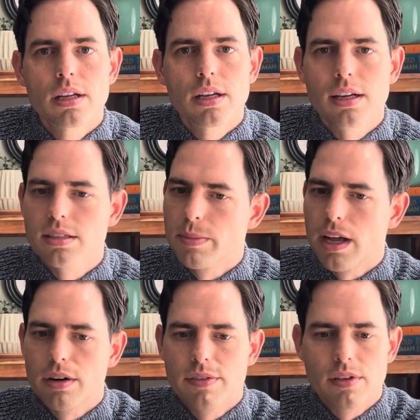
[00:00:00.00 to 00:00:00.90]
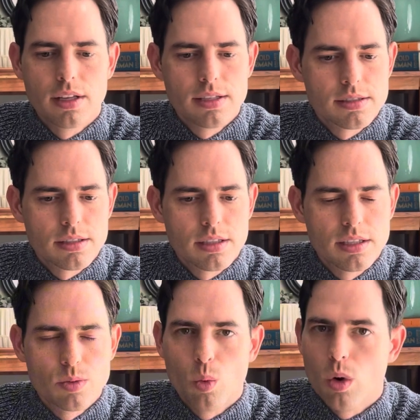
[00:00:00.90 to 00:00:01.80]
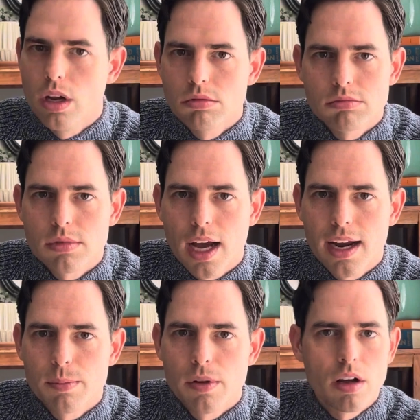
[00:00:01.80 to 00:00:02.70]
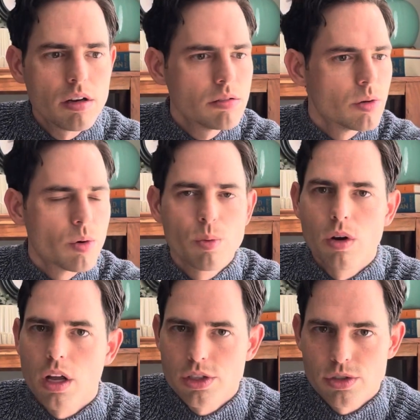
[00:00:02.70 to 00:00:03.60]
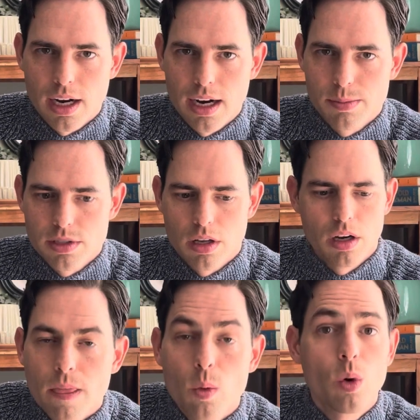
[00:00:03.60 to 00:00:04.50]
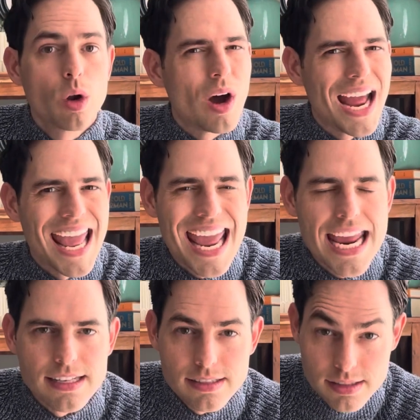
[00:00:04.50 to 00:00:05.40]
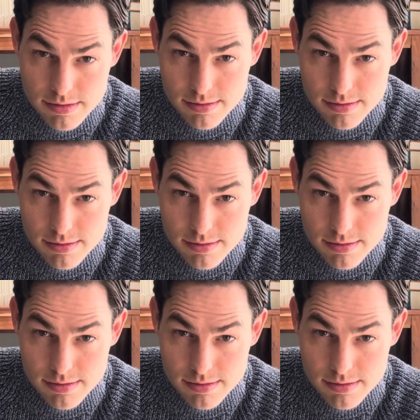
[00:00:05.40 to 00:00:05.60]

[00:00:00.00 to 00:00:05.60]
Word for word: It doesn't matter if the list is one item long or one hundred items long. What do I hate?